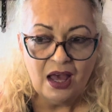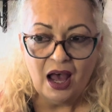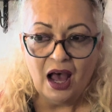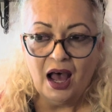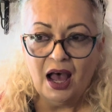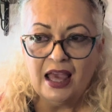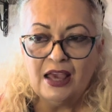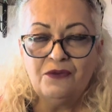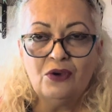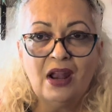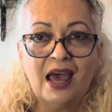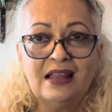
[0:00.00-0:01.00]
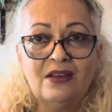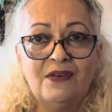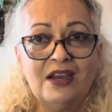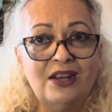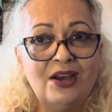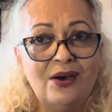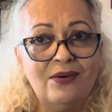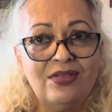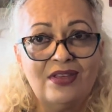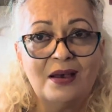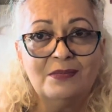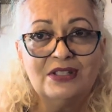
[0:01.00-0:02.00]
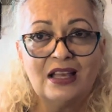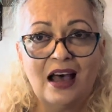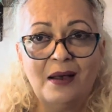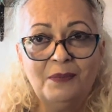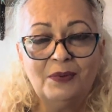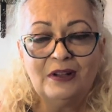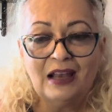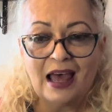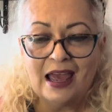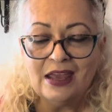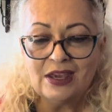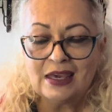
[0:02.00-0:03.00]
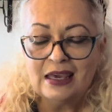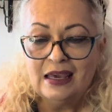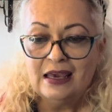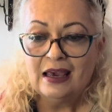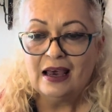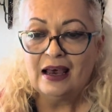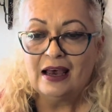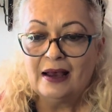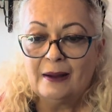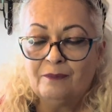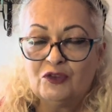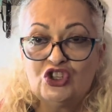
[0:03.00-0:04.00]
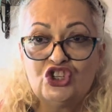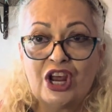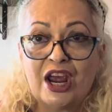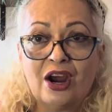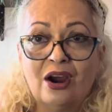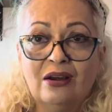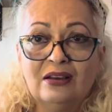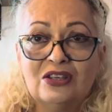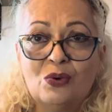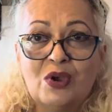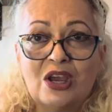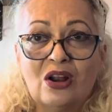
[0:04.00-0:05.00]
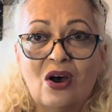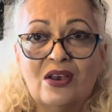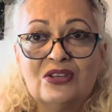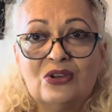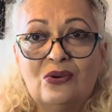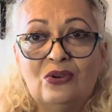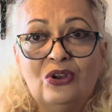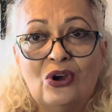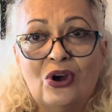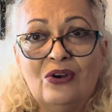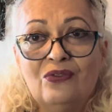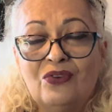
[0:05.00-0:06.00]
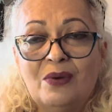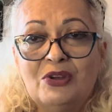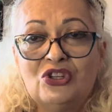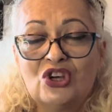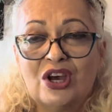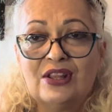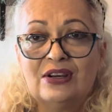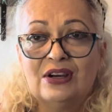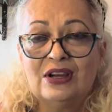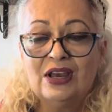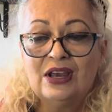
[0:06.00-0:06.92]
If you like the video, thumbs up, like, share, so we can also learn from each other.